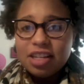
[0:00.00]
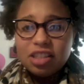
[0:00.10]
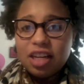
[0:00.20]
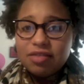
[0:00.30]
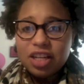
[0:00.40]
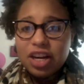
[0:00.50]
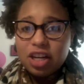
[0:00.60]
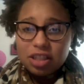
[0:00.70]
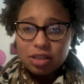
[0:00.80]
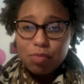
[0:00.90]
shaved
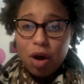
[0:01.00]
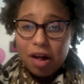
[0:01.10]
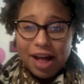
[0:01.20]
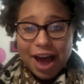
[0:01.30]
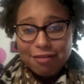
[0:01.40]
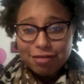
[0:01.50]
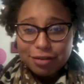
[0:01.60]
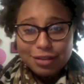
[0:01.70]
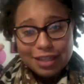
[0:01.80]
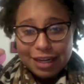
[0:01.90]
hair, small
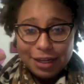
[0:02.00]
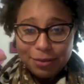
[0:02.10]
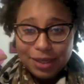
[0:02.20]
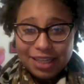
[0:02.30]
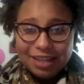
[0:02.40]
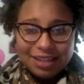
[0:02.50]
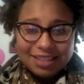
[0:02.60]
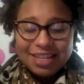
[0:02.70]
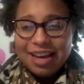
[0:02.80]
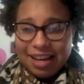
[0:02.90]
afros, teeny weenies.